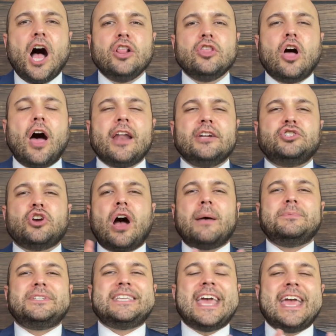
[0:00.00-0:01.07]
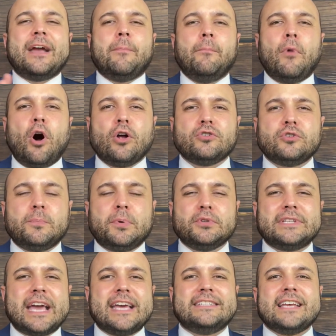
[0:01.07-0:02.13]
A lot of jobs take
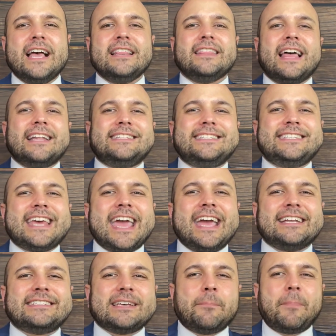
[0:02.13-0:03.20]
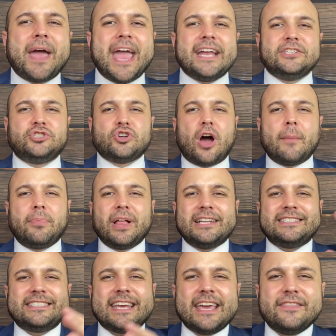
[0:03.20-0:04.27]
multiple days. Let's say it's a paint job.
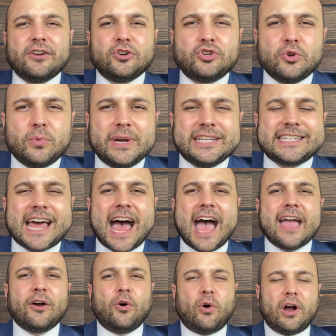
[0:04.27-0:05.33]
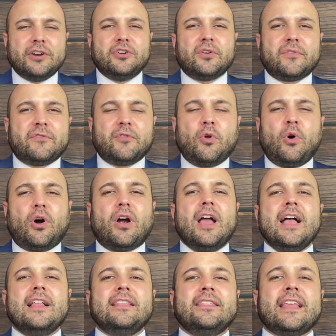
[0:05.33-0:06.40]
Let's say they're doing tile on your floor.
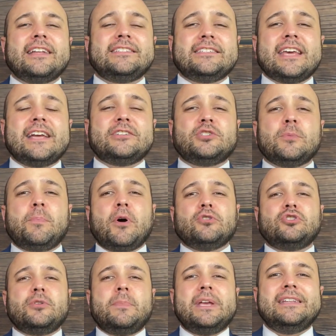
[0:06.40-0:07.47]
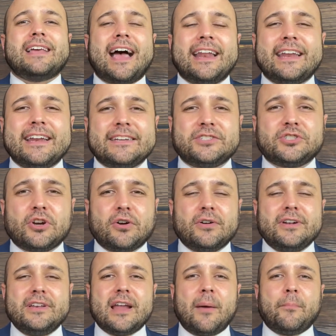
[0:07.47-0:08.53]
And let's say it's supposed to be done in a
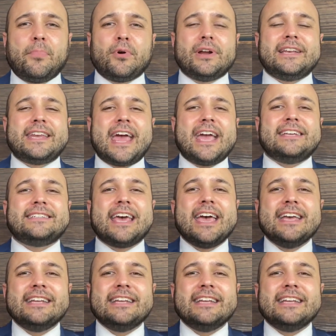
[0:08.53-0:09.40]
certain number of days.